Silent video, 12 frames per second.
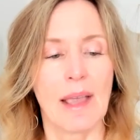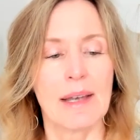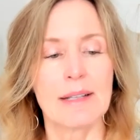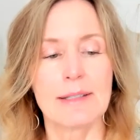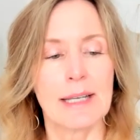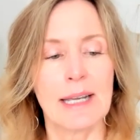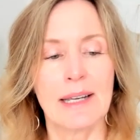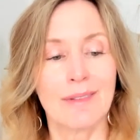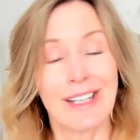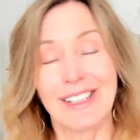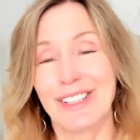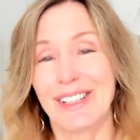And it's saying,
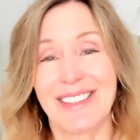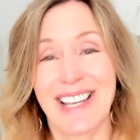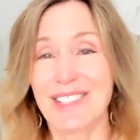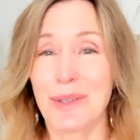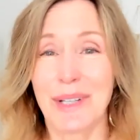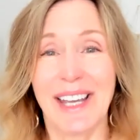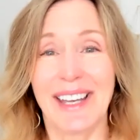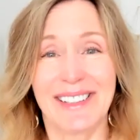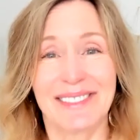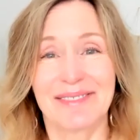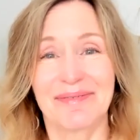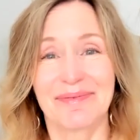like, that's
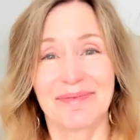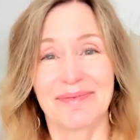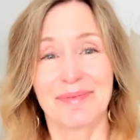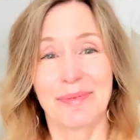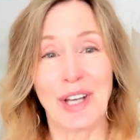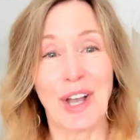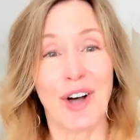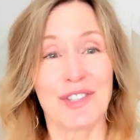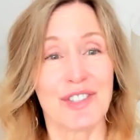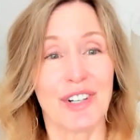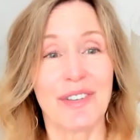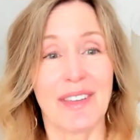okay. We all
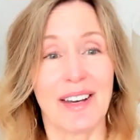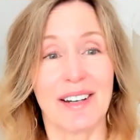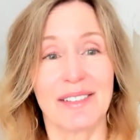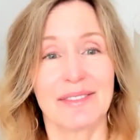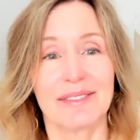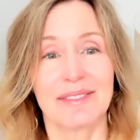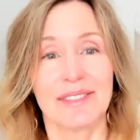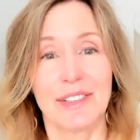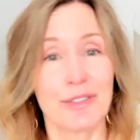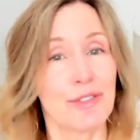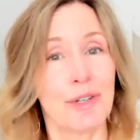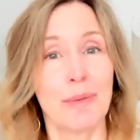start there.
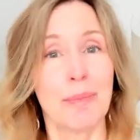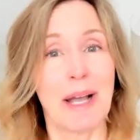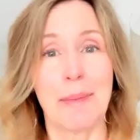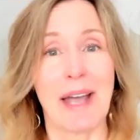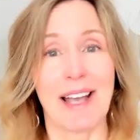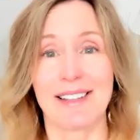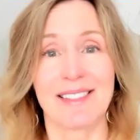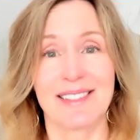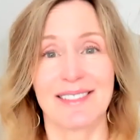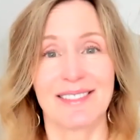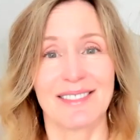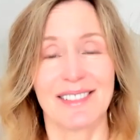There's no bypass.